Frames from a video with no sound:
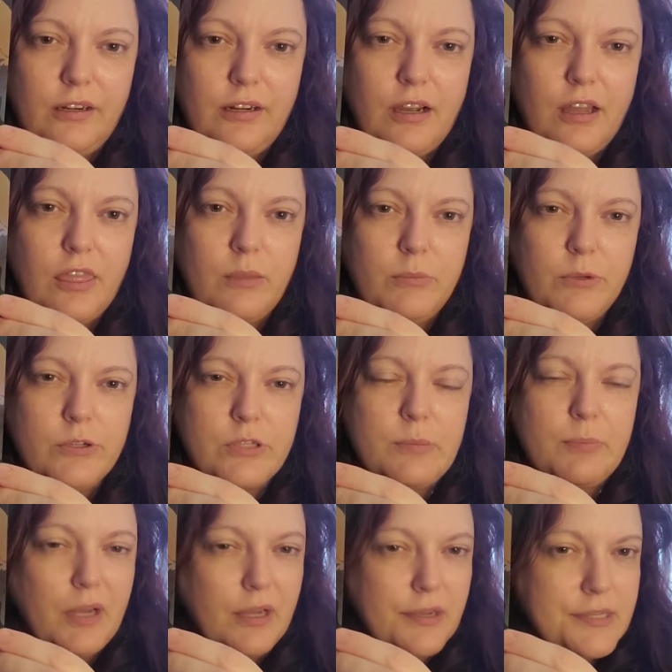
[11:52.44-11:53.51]
Not the
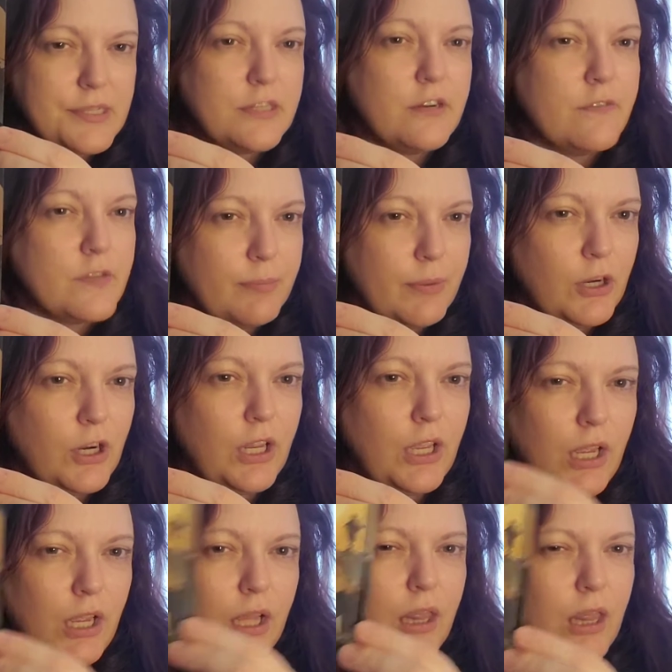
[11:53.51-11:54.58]
most positive
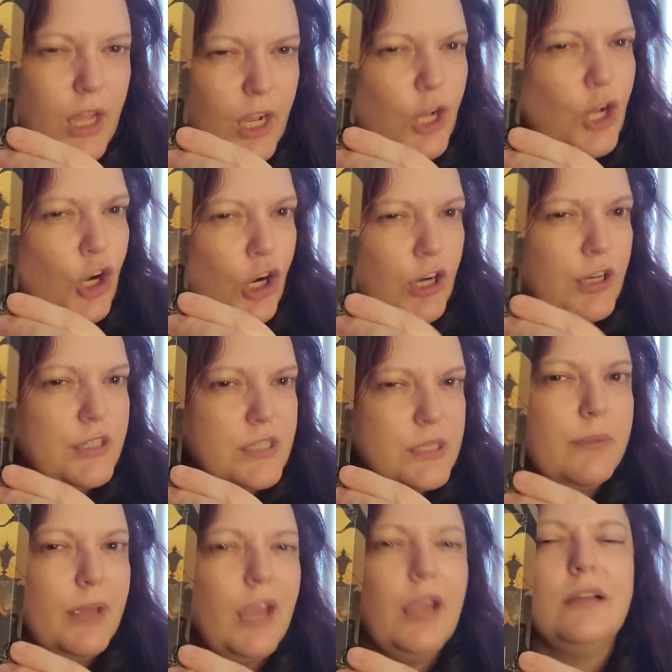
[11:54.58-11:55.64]
sparking like card
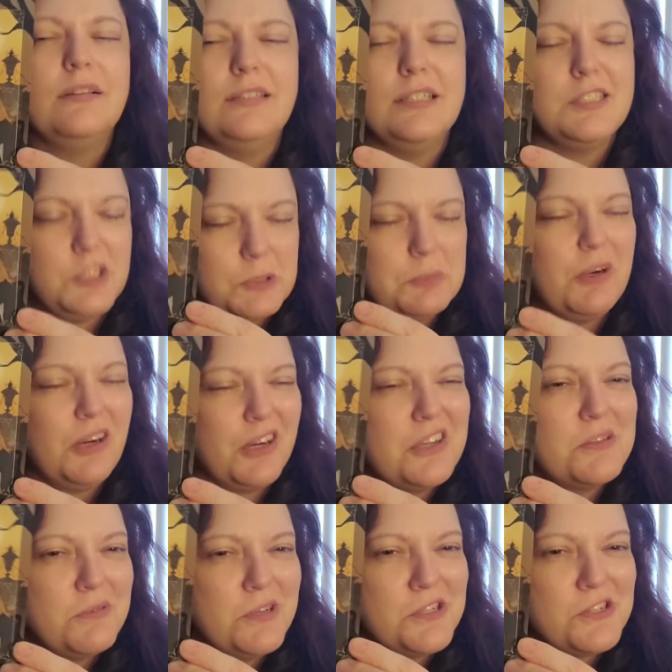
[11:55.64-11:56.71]
to me. Doesn't spark
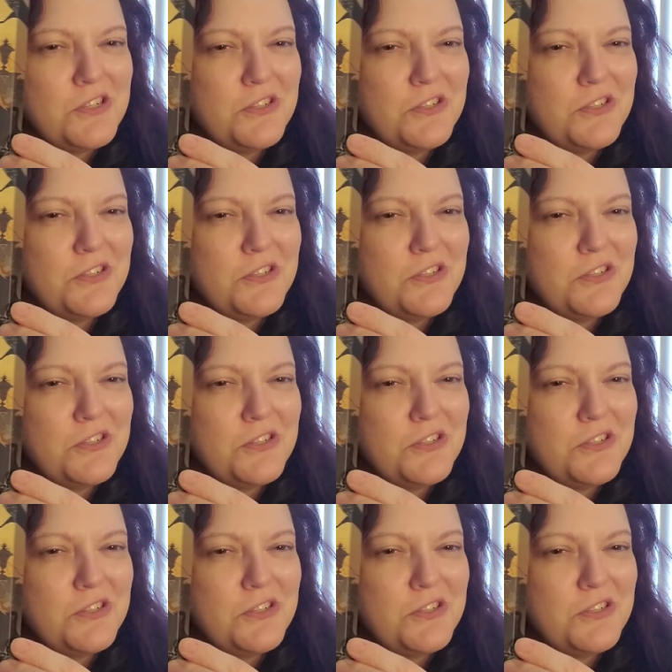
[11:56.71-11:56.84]
as much